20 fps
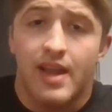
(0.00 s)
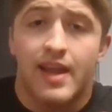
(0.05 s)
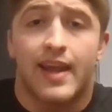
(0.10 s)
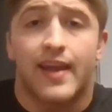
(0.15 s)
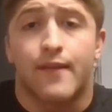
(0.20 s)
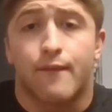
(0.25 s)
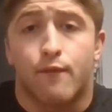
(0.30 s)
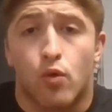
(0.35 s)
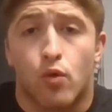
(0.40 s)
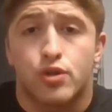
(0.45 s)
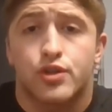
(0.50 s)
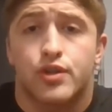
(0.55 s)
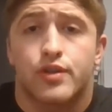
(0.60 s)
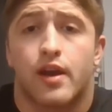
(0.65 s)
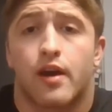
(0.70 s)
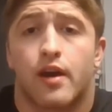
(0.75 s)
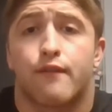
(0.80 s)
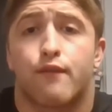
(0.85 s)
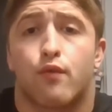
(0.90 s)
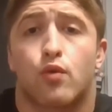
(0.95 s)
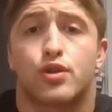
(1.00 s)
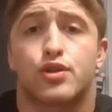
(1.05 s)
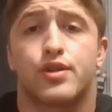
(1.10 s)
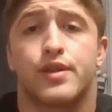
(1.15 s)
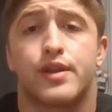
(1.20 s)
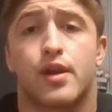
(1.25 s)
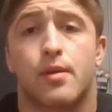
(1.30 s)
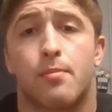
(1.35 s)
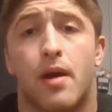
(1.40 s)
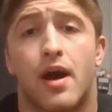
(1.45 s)
And
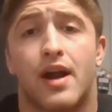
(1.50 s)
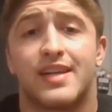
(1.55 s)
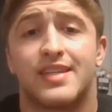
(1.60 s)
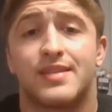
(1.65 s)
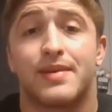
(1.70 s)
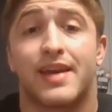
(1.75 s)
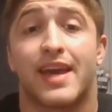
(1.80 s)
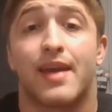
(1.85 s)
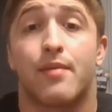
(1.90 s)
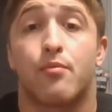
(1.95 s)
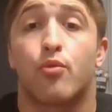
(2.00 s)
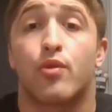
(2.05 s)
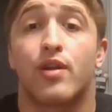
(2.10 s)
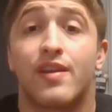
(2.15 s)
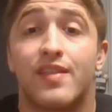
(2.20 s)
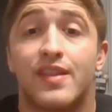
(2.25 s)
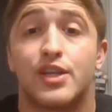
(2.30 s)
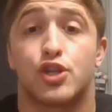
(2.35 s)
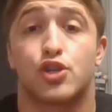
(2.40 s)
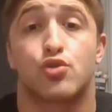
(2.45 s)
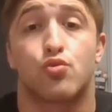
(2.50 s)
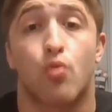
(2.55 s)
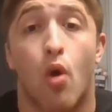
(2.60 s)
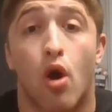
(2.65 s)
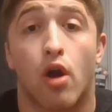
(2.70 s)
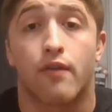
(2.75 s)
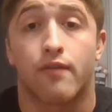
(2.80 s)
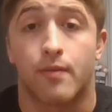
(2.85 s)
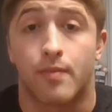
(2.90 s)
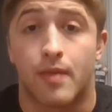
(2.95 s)
unfortunately, your bodies became really
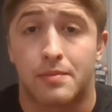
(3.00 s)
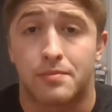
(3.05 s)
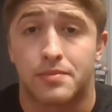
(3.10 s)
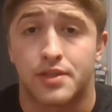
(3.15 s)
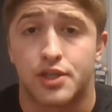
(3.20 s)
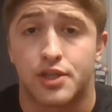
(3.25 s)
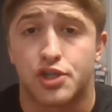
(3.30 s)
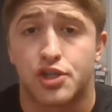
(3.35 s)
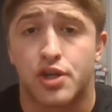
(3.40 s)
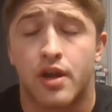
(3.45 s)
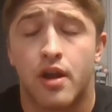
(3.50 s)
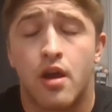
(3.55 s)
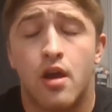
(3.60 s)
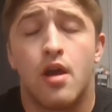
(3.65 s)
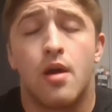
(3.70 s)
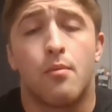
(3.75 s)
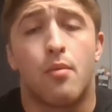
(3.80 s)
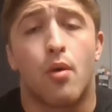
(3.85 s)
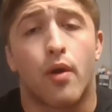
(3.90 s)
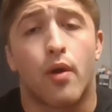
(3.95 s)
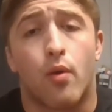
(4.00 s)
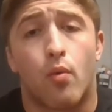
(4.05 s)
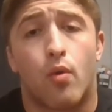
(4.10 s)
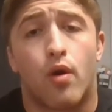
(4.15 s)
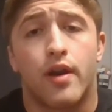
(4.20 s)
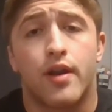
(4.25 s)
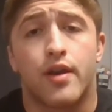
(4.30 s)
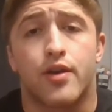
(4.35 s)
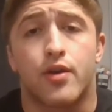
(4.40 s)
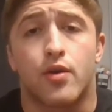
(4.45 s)
strong from that position. But what I
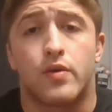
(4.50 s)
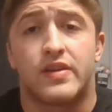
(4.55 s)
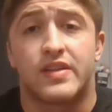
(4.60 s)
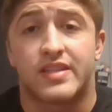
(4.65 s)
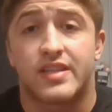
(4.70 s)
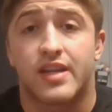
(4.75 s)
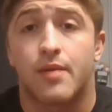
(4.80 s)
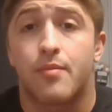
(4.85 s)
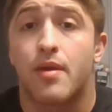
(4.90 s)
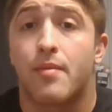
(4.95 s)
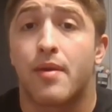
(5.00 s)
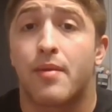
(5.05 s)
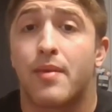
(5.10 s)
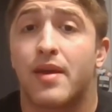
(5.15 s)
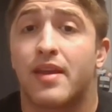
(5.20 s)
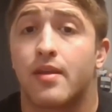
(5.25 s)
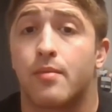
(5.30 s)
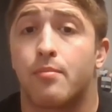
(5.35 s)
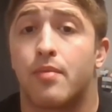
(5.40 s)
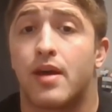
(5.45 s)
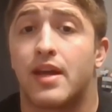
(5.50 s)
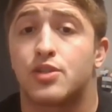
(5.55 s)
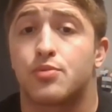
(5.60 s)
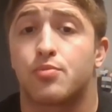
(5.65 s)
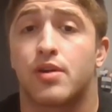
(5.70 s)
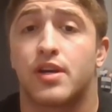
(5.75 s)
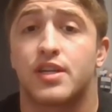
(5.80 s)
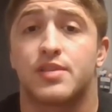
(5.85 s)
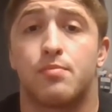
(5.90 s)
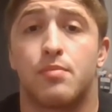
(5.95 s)
want to do is going to be make the bench
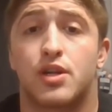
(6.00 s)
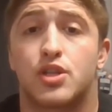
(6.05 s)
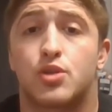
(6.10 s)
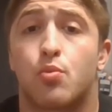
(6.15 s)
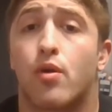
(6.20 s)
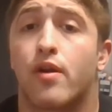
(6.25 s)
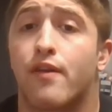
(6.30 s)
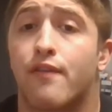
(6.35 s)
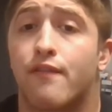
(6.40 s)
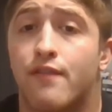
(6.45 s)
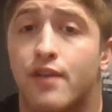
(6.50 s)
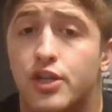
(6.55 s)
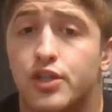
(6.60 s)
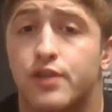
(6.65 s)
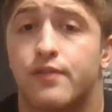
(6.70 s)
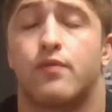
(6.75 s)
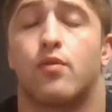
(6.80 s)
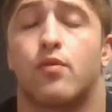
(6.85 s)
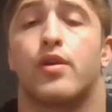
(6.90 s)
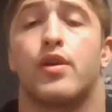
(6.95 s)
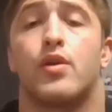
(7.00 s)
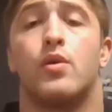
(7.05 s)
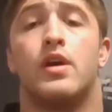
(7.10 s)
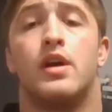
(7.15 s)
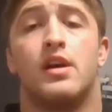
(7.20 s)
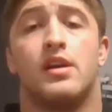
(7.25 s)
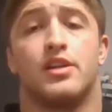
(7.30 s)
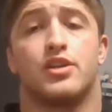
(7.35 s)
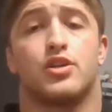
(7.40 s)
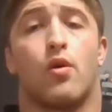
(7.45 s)
press much more efficient for you.
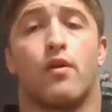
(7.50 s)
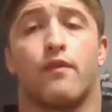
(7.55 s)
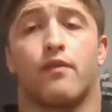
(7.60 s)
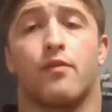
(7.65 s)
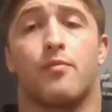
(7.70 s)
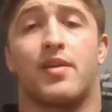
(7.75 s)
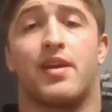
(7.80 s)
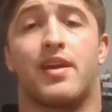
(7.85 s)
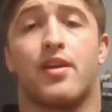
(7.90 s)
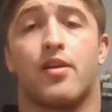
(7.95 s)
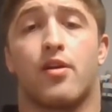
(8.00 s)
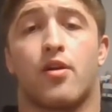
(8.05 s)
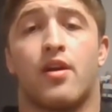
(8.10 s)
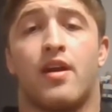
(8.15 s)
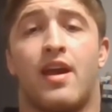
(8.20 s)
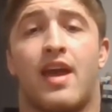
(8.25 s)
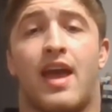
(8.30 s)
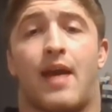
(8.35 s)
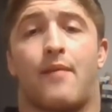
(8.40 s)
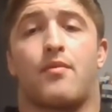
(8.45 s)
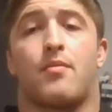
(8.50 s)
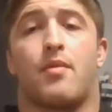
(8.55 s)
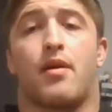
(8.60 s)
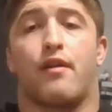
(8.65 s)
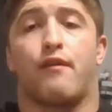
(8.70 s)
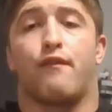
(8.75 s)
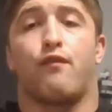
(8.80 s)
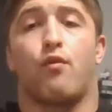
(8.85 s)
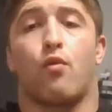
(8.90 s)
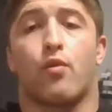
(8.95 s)
Is going from here, having about
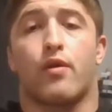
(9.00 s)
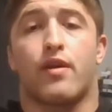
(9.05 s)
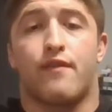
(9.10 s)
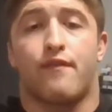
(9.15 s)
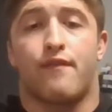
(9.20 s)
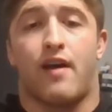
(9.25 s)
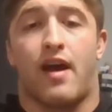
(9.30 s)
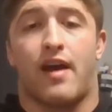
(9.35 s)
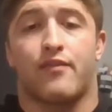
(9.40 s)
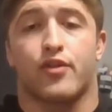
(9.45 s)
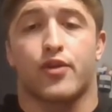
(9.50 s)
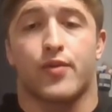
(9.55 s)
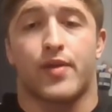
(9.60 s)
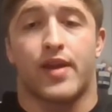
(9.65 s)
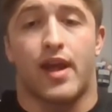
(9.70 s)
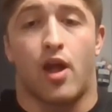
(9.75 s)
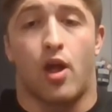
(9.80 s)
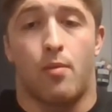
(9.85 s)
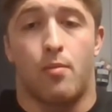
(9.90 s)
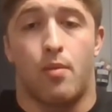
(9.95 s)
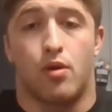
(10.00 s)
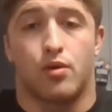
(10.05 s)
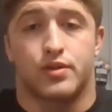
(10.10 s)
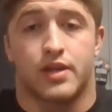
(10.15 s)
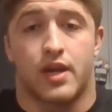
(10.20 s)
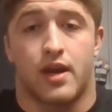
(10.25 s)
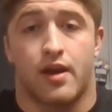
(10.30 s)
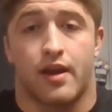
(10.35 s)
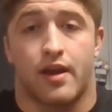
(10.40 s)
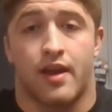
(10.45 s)
a 45-degree elbow
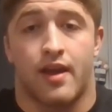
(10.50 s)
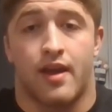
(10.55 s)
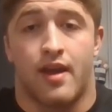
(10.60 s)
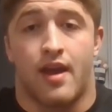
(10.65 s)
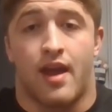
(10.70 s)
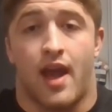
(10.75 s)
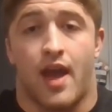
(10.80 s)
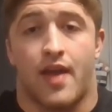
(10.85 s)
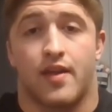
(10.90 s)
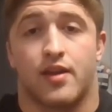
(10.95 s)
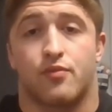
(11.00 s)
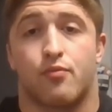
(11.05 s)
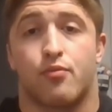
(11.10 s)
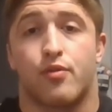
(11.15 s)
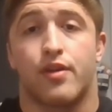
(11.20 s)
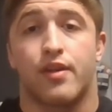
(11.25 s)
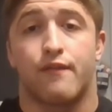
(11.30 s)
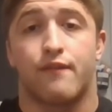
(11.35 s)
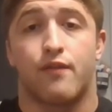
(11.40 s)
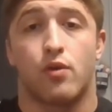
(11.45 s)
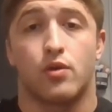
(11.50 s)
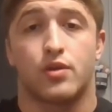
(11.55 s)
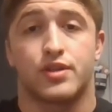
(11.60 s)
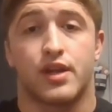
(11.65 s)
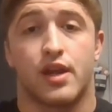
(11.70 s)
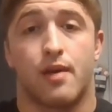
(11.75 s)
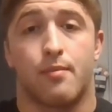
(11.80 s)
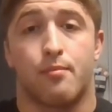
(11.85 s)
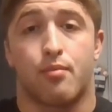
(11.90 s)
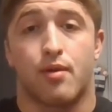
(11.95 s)
tuck, and then really
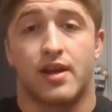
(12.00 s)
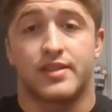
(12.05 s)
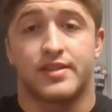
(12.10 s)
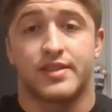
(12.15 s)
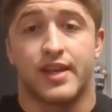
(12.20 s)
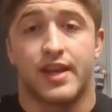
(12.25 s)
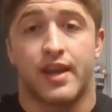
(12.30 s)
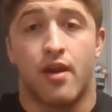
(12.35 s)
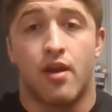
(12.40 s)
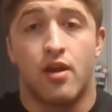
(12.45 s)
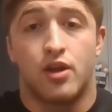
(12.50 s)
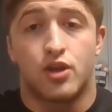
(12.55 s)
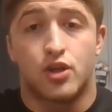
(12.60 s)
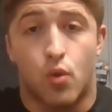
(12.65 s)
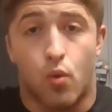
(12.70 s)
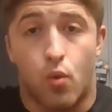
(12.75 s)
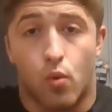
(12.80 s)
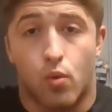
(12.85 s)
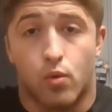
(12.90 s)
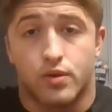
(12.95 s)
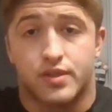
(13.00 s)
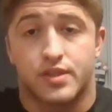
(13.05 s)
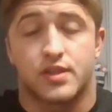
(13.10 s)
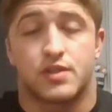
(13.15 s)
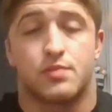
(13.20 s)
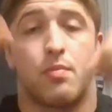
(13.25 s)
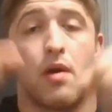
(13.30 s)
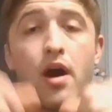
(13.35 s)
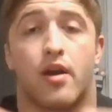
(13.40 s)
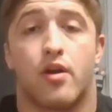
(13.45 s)
focusing on pressing towards the
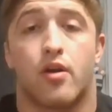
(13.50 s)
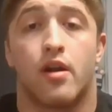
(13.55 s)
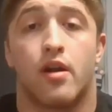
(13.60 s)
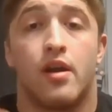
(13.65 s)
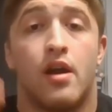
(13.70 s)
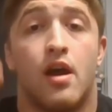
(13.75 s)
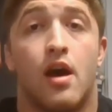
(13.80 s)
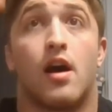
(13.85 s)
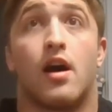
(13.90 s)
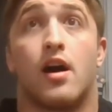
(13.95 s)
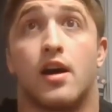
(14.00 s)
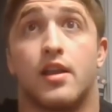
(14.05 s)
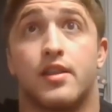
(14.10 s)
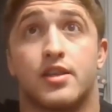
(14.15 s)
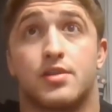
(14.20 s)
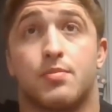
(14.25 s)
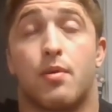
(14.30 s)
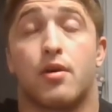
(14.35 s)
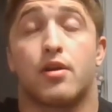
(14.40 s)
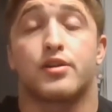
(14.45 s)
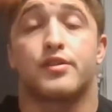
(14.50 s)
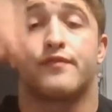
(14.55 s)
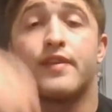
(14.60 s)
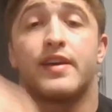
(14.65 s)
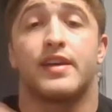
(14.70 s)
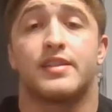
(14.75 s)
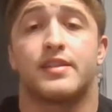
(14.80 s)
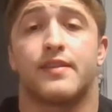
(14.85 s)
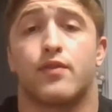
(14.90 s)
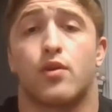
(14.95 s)
spotter's
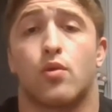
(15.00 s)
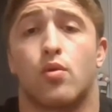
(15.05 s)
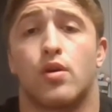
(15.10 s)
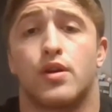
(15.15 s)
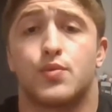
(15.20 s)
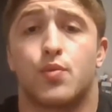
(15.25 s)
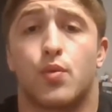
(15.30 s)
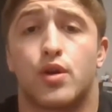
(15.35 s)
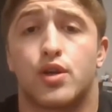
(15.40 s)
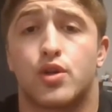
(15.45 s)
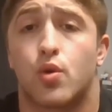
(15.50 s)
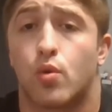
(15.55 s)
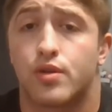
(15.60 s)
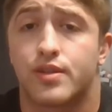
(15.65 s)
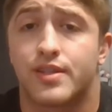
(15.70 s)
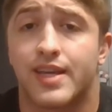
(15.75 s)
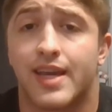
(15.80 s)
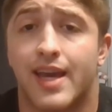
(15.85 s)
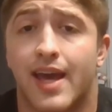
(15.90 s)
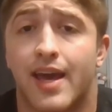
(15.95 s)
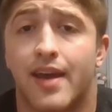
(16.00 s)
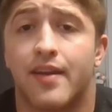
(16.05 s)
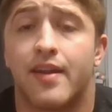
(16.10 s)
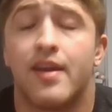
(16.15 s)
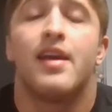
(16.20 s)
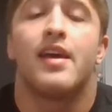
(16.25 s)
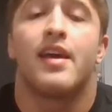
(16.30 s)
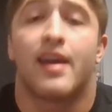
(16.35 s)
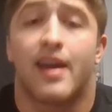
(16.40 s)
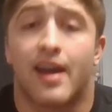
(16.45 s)
face, if there was one towards the end,
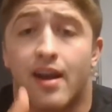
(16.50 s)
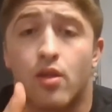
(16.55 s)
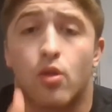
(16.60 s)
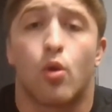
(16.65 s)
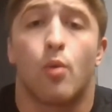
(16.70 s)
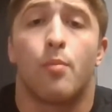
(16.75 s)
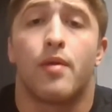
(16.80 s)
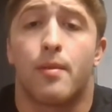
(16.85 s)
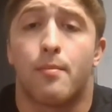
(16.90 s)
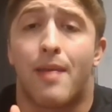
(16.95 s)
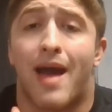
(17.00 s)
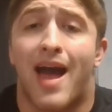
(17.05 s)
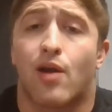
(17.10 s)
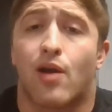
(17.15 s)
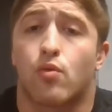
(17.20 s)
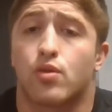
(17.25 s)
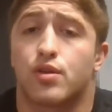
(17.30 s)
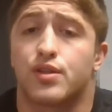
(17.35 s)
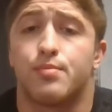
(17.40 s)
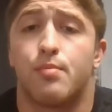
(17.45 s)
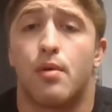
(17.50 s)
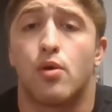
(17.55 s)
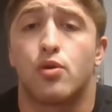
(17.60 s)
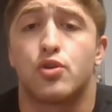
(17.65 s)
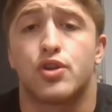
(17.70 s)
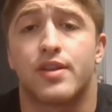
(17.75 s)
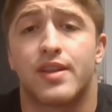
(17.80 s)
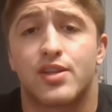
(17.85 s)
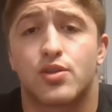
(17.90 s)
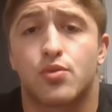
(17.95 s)
kind of a little bit of backwards
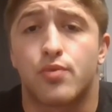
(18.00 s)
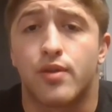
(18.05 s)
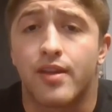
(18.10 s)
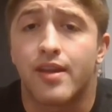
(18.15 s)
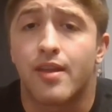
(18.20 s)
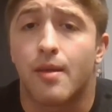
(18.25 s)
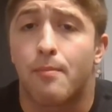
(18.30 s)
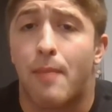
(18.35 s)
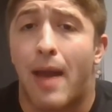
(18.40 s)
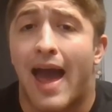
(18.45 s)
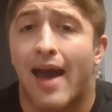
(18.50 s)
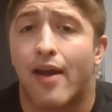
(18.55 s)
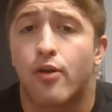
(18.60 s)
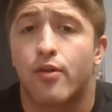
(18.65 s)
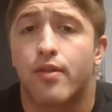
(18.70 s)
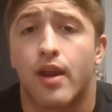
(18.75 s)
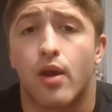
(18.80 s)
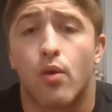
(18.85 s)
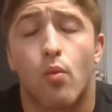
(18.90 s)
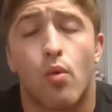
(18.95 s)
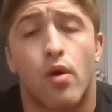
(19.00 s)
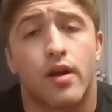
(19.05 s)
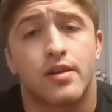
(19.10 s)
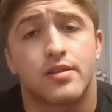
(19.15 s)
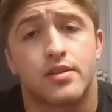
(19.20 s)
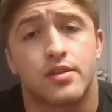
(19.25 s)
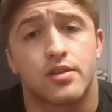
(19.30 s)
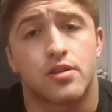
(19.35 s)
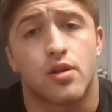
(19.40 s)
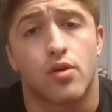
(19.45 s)
motion. That's really the pattern that I want
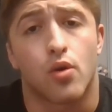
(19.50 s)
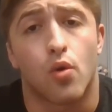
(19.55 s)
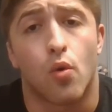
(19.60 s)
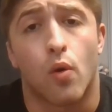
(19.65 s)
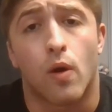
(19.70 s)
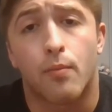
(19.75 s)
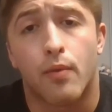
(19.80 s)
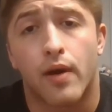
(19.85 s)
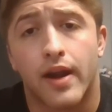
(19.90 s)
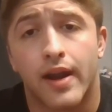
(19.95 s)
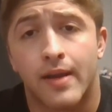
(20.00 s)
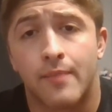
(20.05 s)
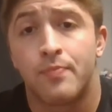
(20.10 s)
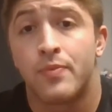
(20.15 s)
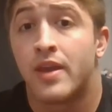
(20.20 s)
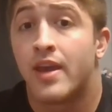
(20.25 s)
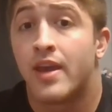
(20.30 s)
us to start incorporating.